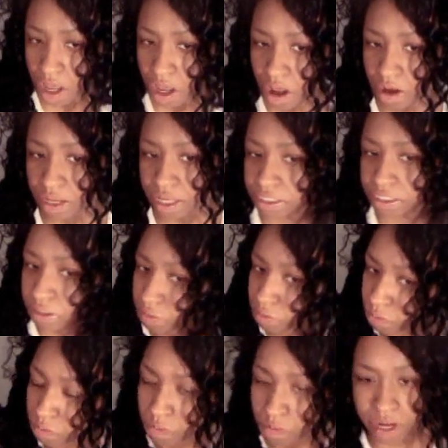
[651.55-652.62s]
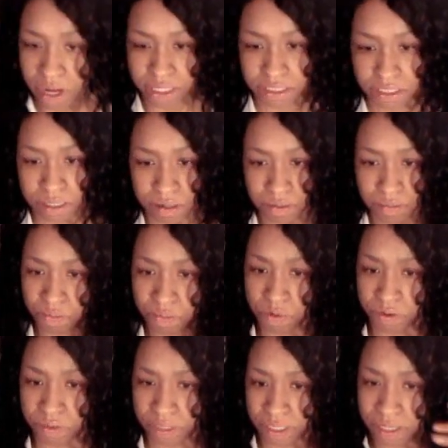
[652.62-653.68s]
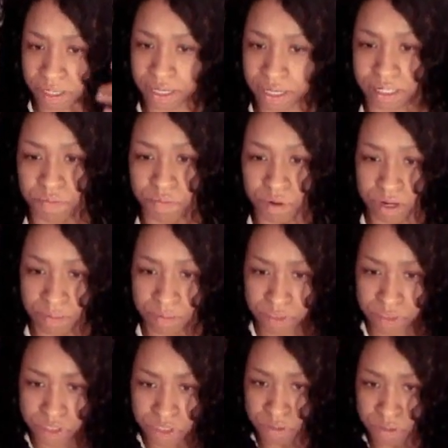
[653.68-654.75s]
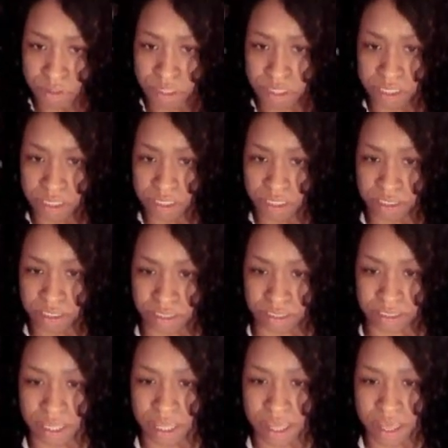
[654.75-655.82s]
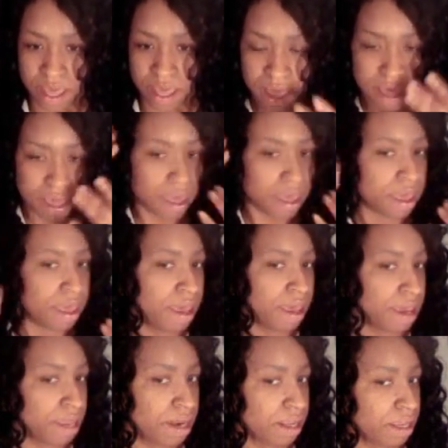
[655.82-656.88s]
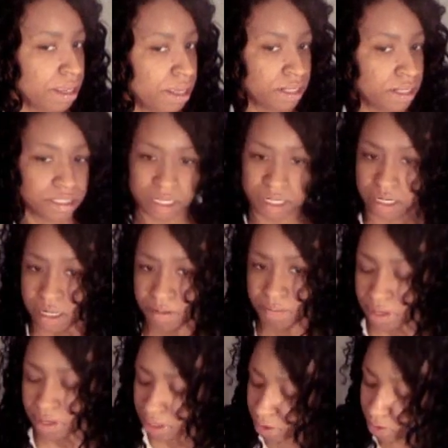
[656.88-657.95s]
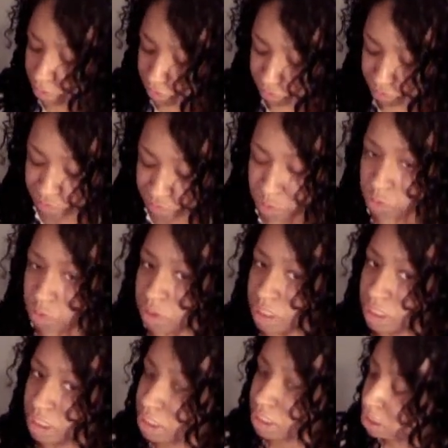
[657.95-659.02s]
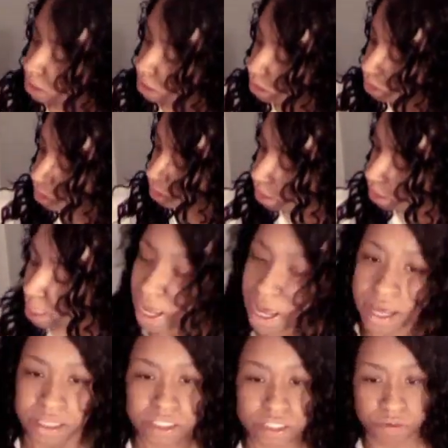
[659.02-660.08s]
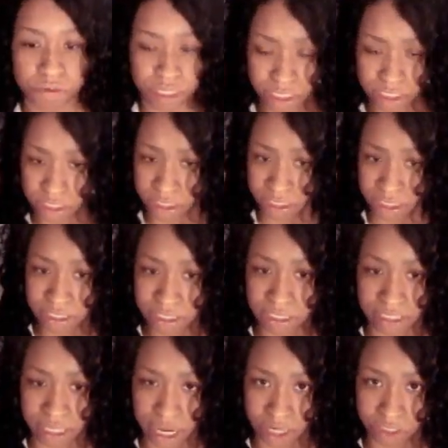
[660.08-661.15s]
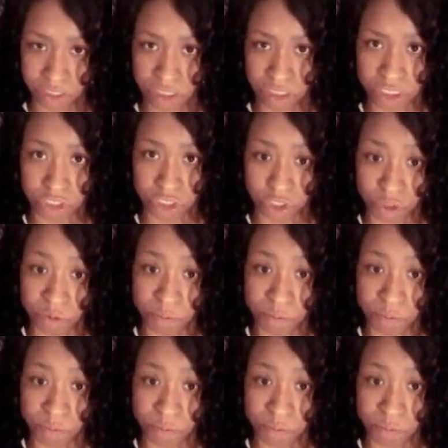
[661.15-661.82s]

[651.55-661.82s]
Okay, so what more than likely what I'm going to do is add in, because I like my hair full. So this is actually 2